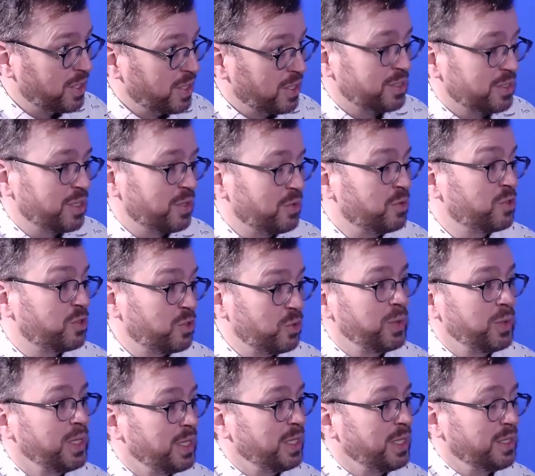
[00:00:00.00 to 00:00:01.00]
So do
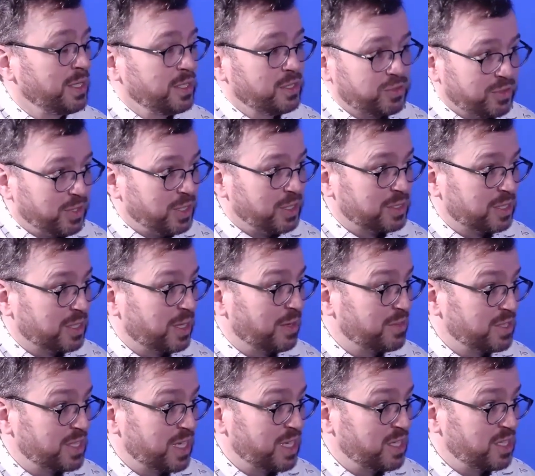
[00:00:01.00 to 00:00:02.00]
we need these drinks to give
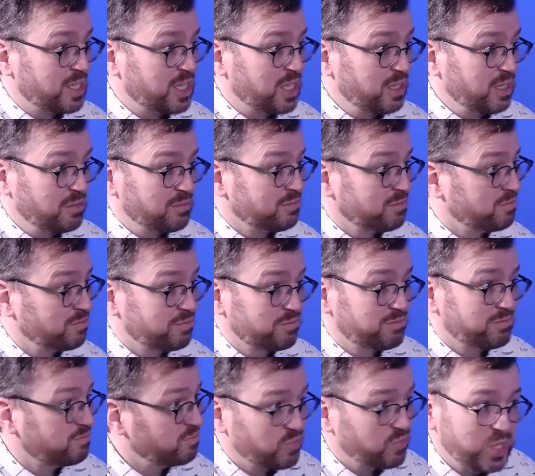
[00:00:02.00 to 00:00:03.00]
us energy?
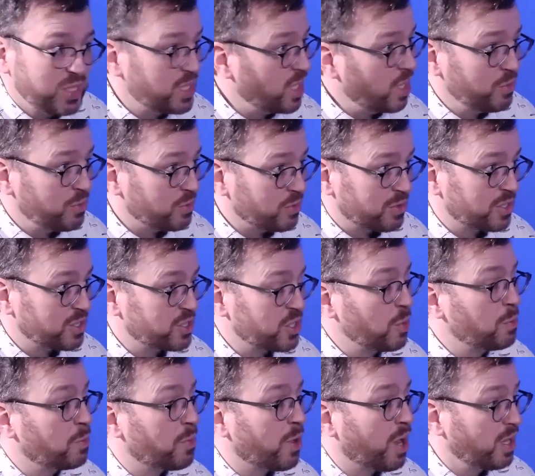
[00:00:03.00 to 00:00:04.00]
We don't. There's no
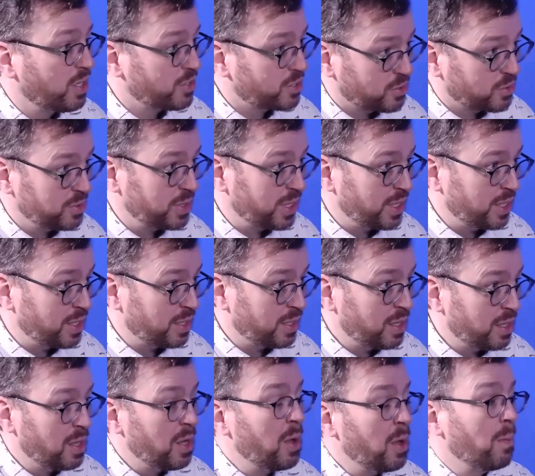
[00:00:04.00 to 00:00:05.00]
biological need.
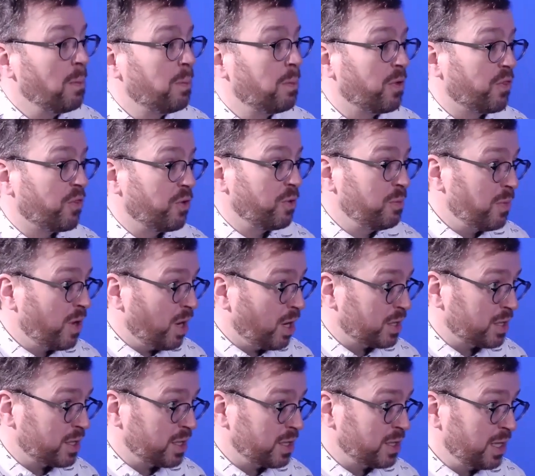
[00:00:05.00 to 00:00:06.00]
But through
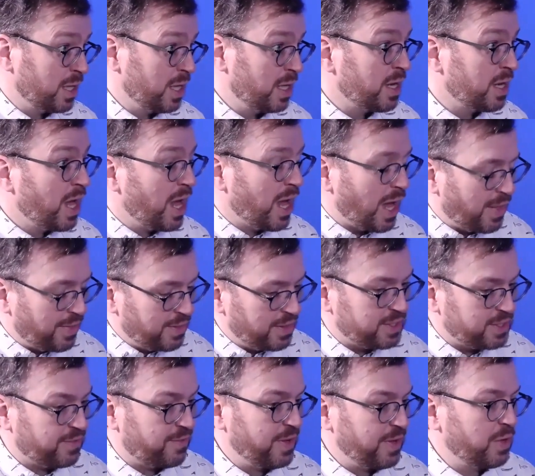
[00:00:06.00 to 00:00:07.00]
marketing need and this
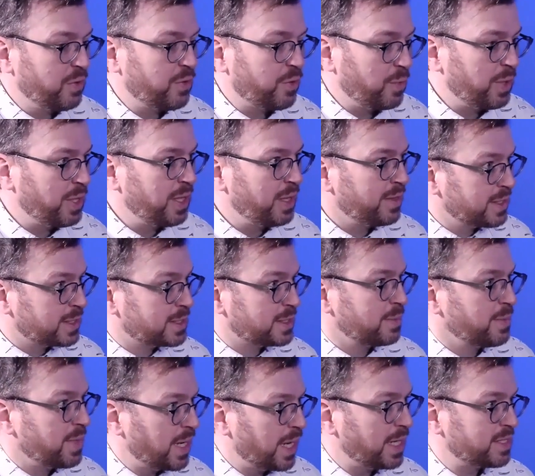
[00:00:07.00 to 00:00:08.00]
feel that we need this
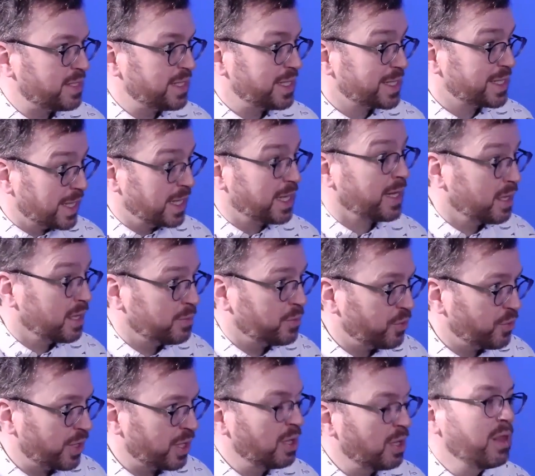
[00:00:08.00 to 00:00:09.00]
stimulation, this kick in the
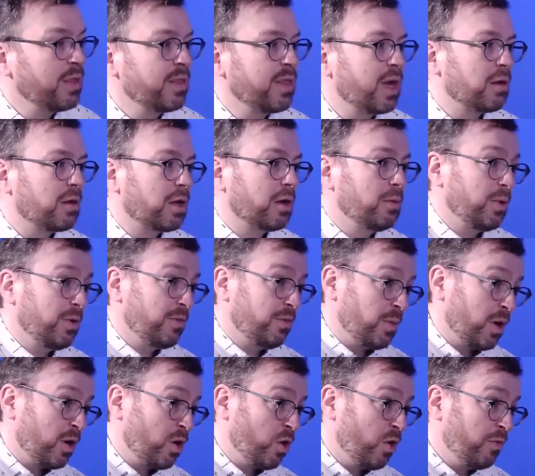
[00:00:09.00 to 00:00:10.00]
morning, could be from a
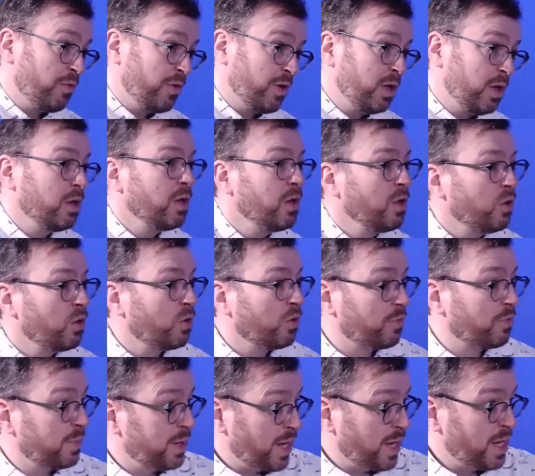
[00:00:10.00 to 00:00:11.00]
coffee or
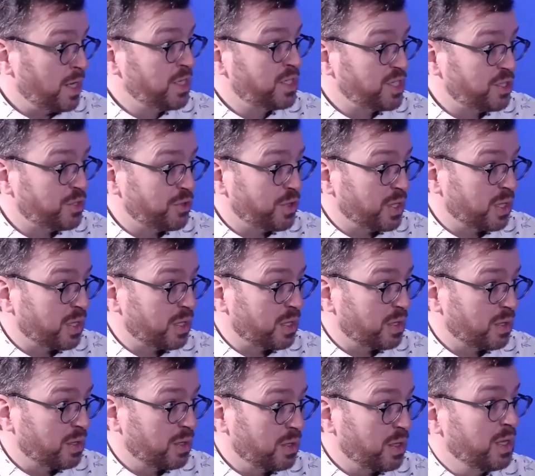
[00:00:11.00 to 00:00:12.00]
from an energy drink,
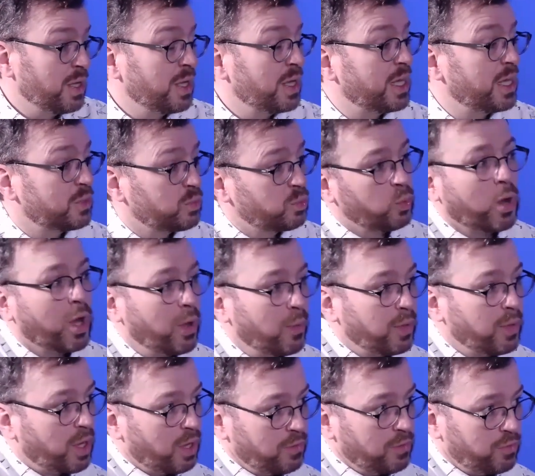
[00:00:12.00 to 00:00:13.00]
is why we
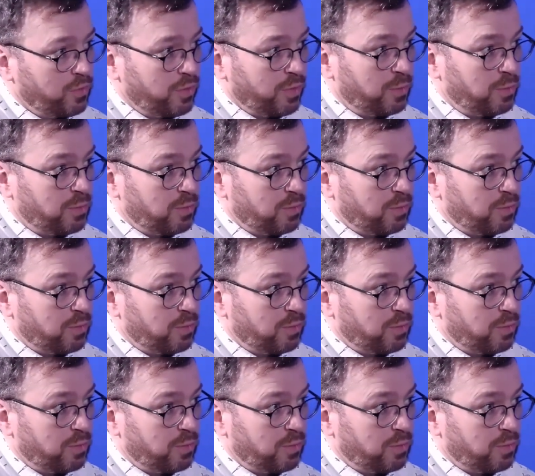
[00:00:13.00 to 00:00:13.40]
go for them.